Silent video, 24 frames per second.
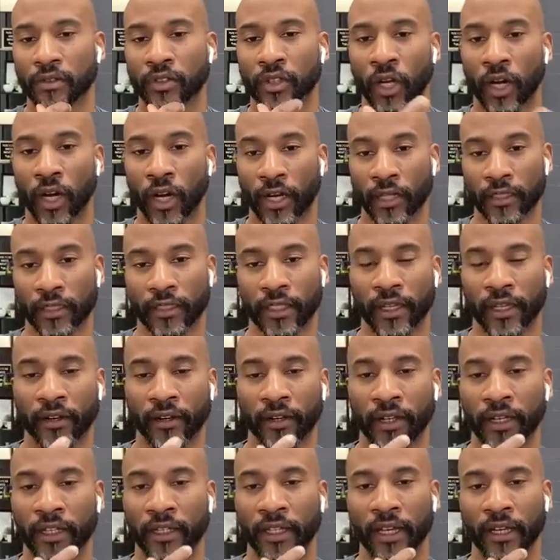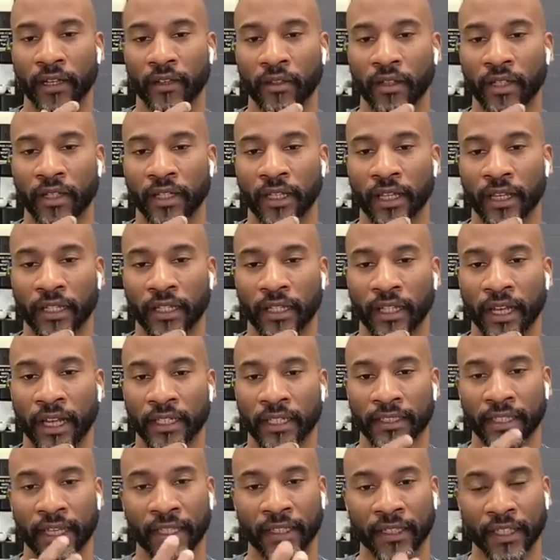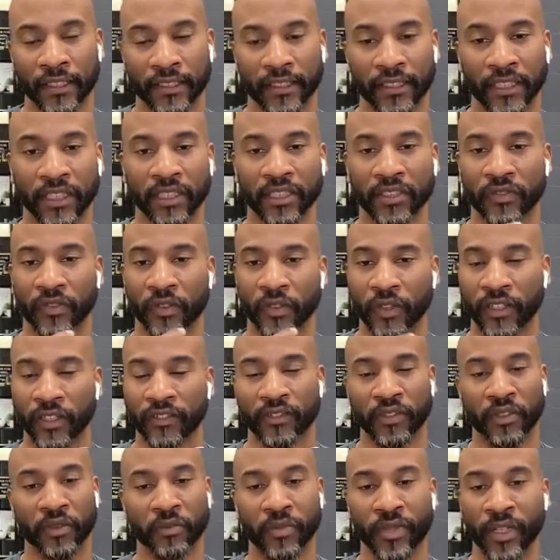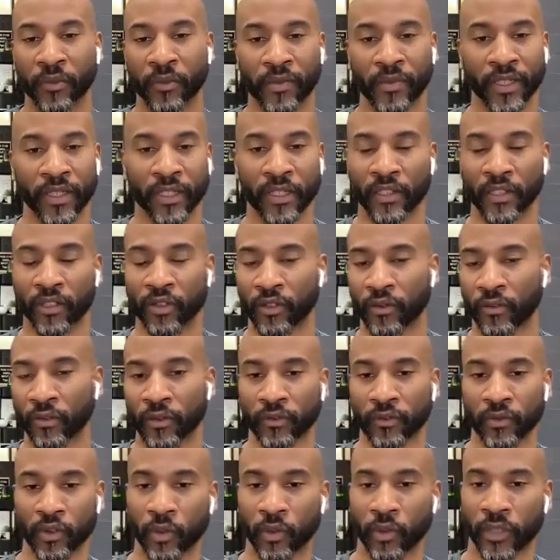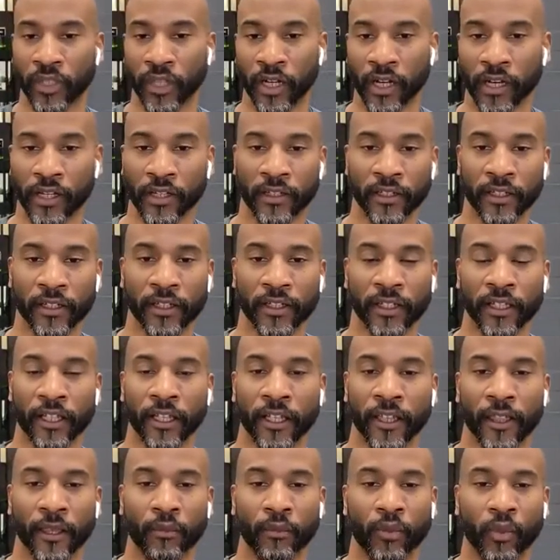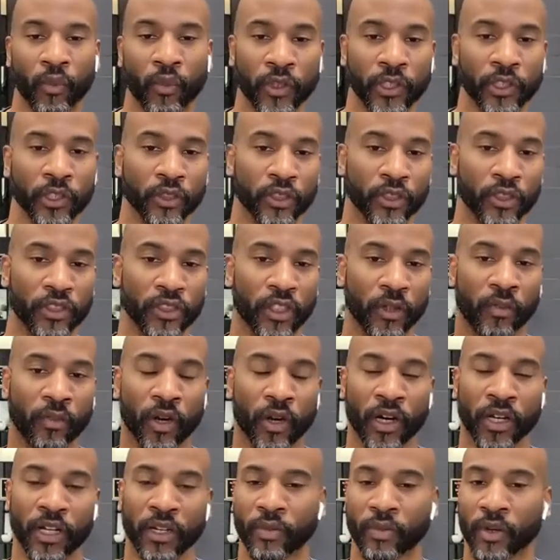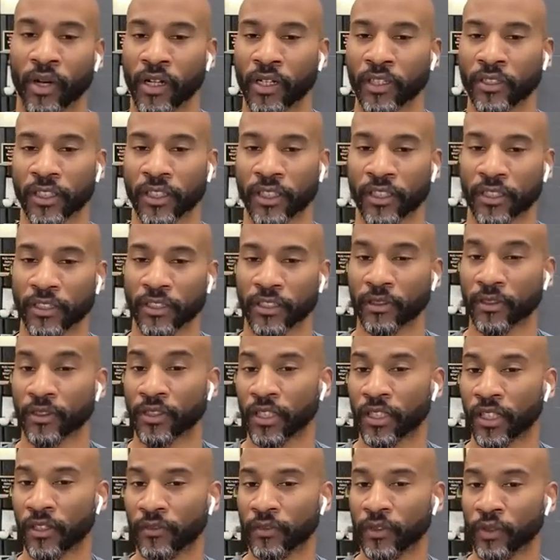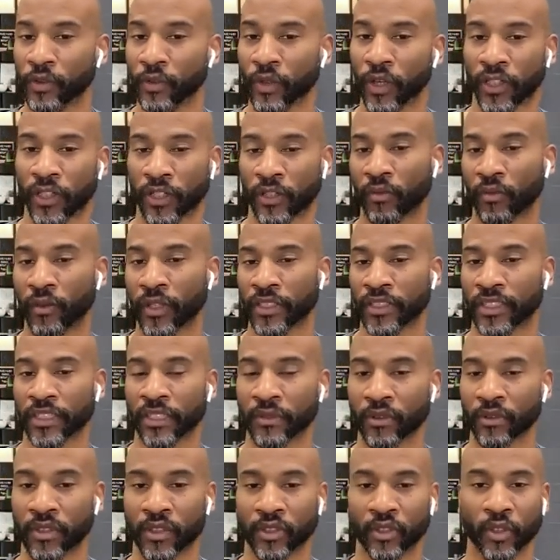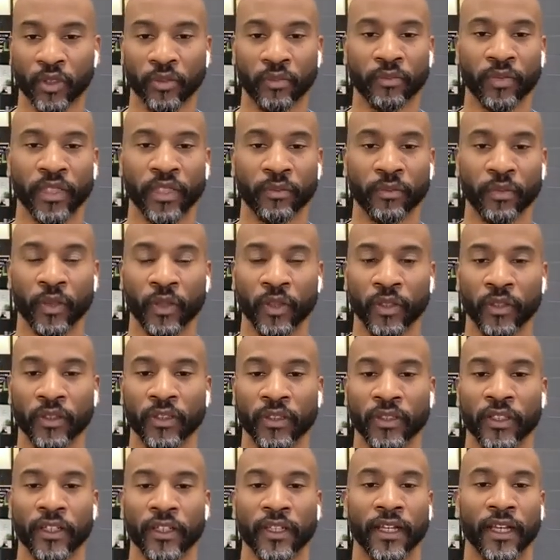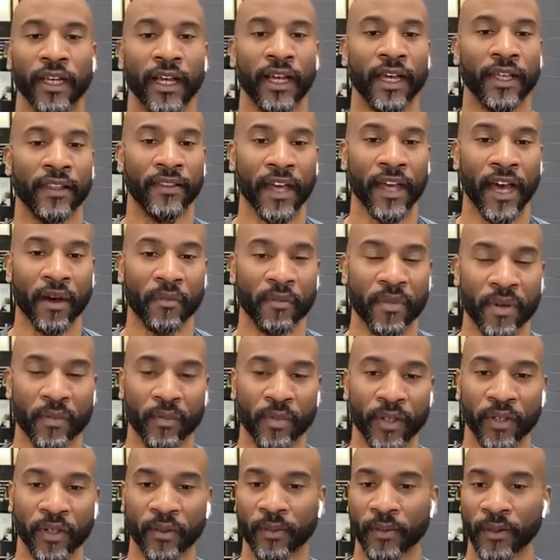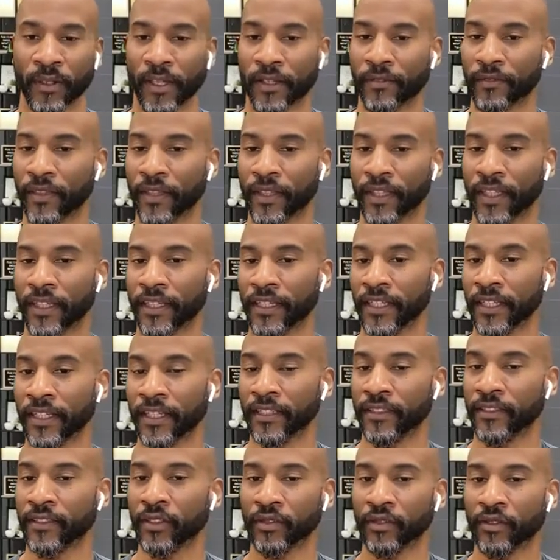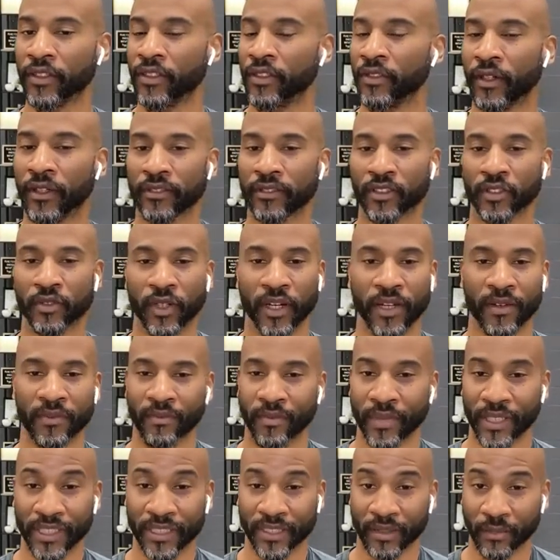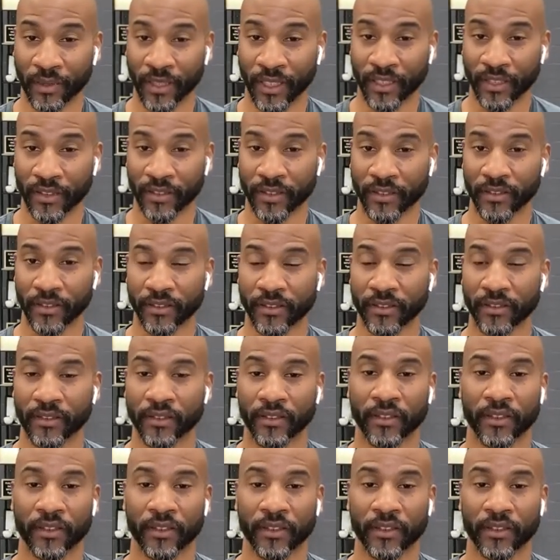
taught Carrie in that class at that stage of her life, she may or may not know what was going on. But when you're just unapologetically yourself, you are going to resonate with certain people and that may bring them the life that they need. So you don't have to try and be someone else.